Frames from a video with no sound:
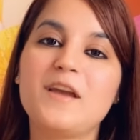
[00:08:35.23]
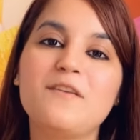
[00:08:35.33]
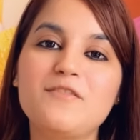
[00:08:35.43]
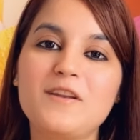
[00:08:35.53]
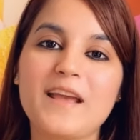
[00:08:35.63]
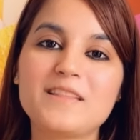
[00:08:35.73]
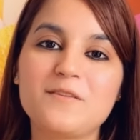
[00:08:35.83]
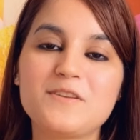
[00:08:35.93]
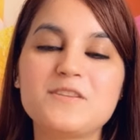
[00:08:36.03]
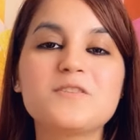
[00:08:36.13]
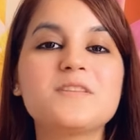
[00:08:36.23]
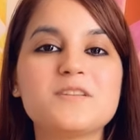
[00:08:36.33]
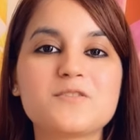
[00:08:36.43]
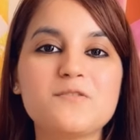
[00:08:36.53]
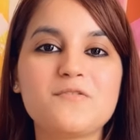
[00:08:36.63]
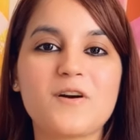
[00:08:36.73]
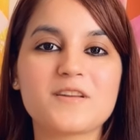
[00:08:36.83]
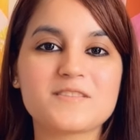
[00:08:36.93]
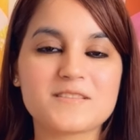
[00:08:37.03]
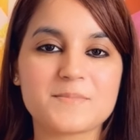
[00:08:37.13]
If you like the video, then don't
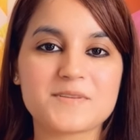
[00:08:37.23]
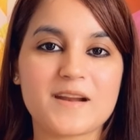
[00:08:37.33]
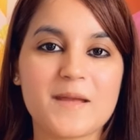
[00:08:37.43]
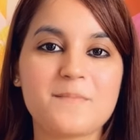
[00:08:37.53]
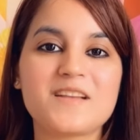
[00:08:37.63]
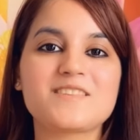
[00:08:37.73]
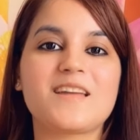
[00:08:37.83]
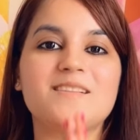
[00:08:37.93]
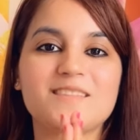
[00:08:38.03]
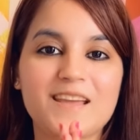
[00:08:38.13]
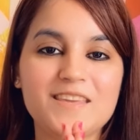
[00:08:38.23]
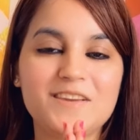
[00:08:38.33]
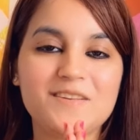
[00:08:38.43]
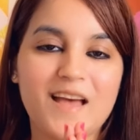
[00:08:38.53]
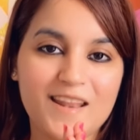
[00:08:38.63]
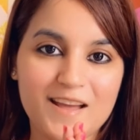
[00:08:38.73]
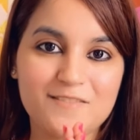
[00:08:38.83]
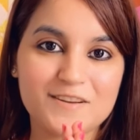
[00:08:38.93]
forget to subscribe my channel. Thank you and have a